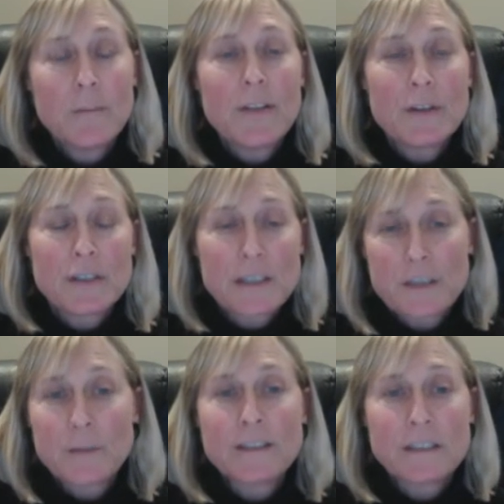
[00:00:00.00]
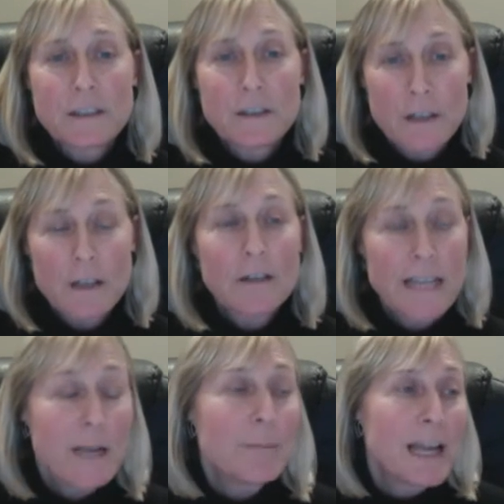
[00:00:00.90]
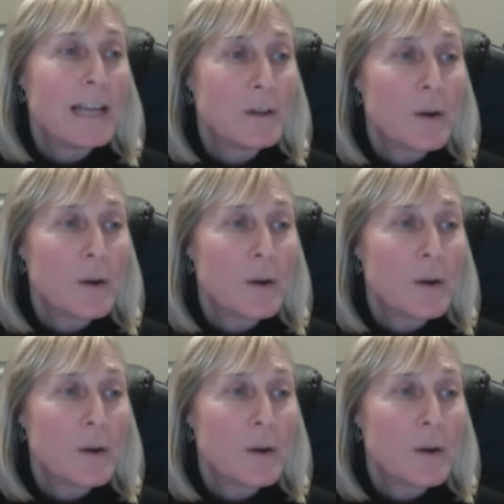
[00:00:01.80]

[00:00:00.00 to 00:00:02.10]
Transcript: But there's an explicit campaign